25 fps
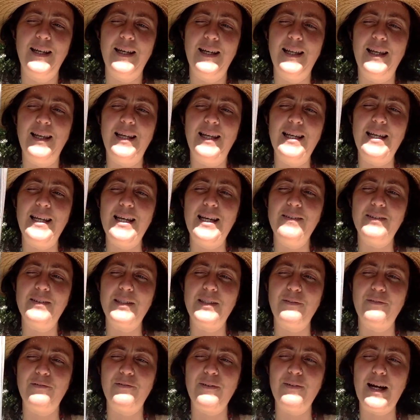The leaves
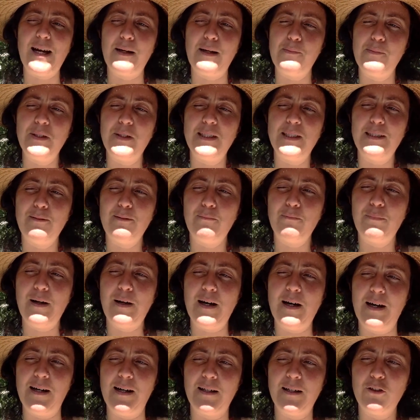and fragments of
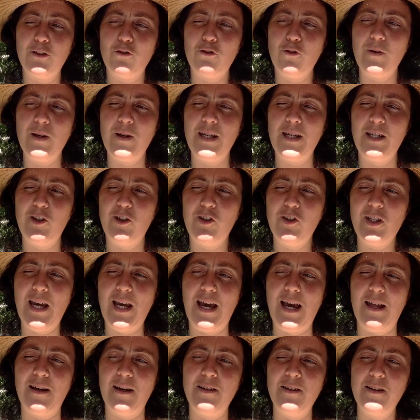bark trees
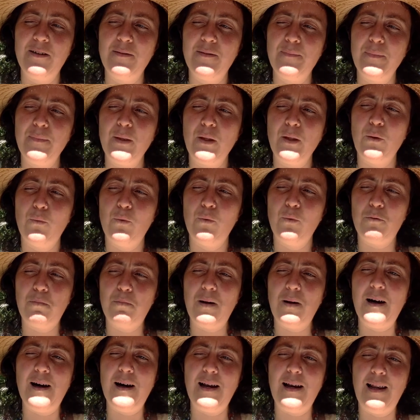shed would
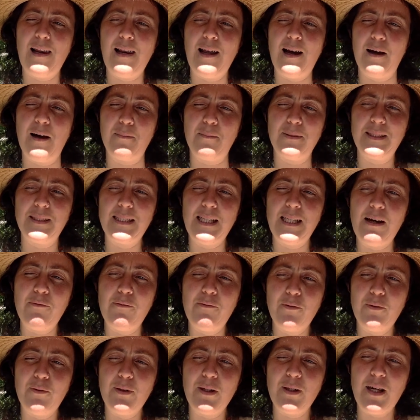pile up
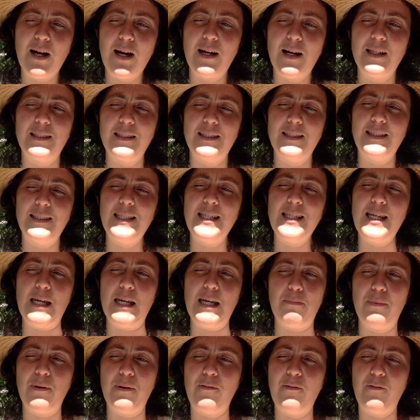several yards
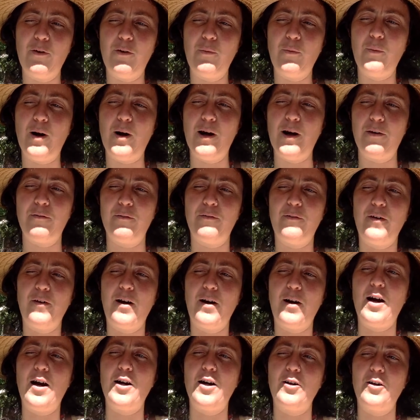deep if it weren't for